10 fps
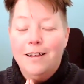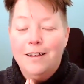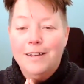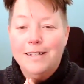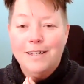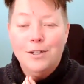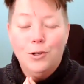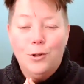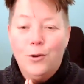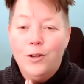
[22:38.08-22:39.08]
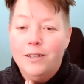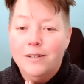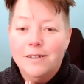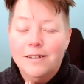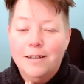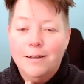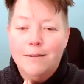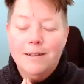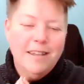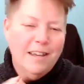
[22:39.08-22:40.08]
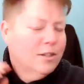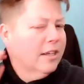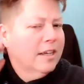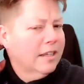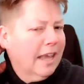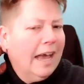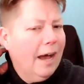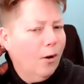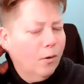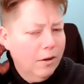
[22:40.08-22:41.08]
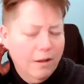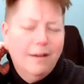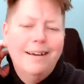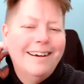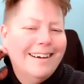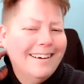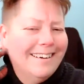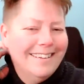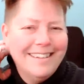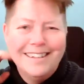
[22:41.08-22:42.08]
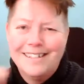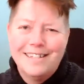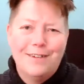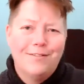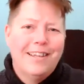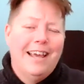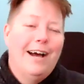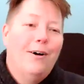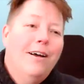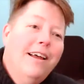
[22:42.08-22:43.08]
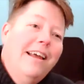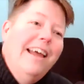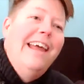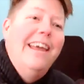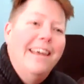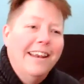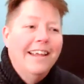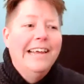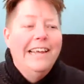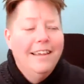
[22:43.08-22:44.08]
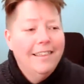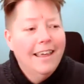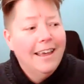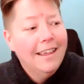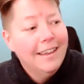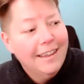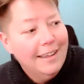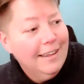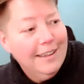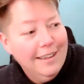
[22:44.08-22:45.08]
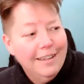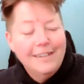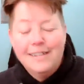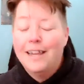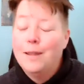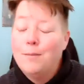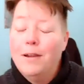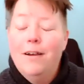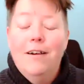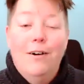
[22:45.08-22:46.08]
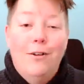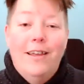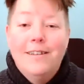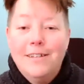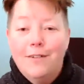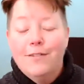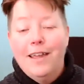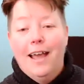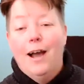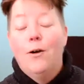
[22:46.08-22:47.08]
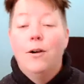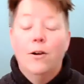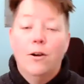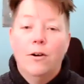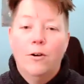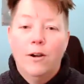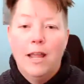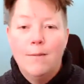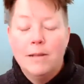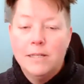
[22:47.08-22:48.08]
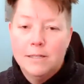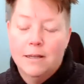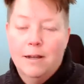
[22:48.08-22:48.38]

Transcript: essential oils. It's actually a cow, a stuffed cow, and that teddy bear, or that stuffed cow, her name is